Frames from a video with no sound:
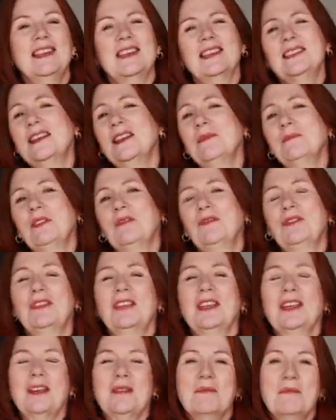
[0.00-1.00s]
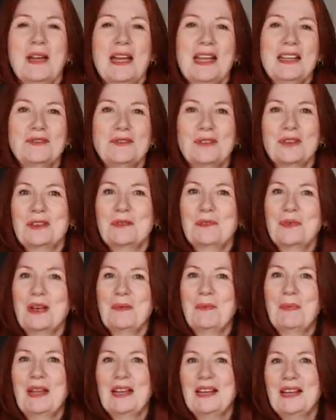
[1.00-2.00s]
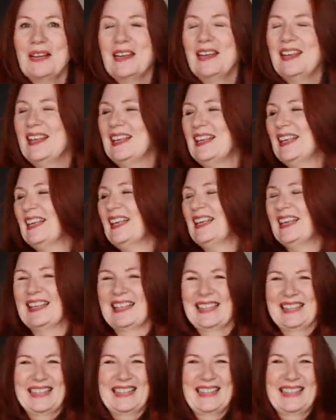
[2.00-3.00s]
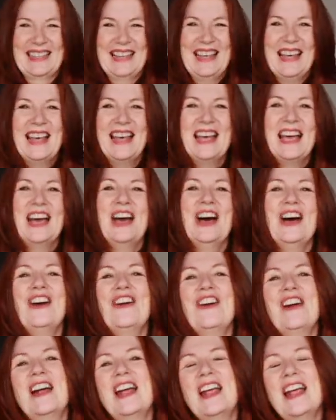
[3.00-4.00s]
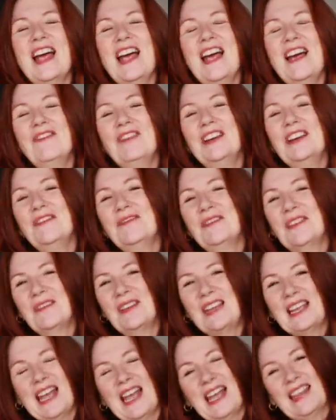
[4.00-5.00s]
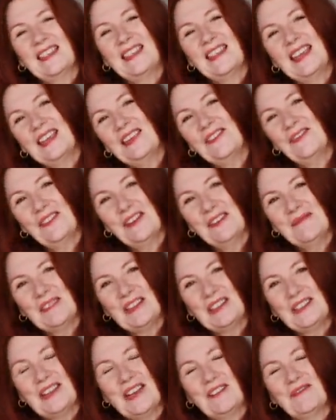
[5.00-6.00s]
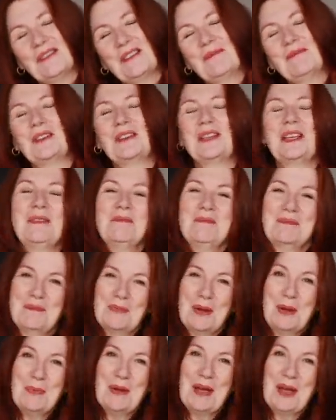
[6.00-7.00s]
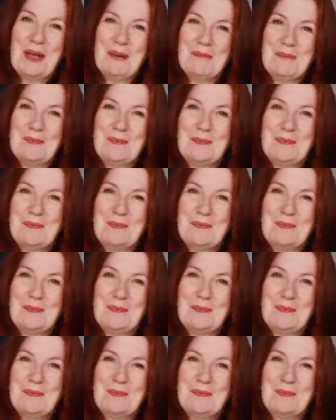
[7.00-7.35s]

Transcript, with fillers: yeah, tell me if you think I'm mad trying to wear pink. All right, have a lovely weekend. Thank you very much, everybody. Bye bye.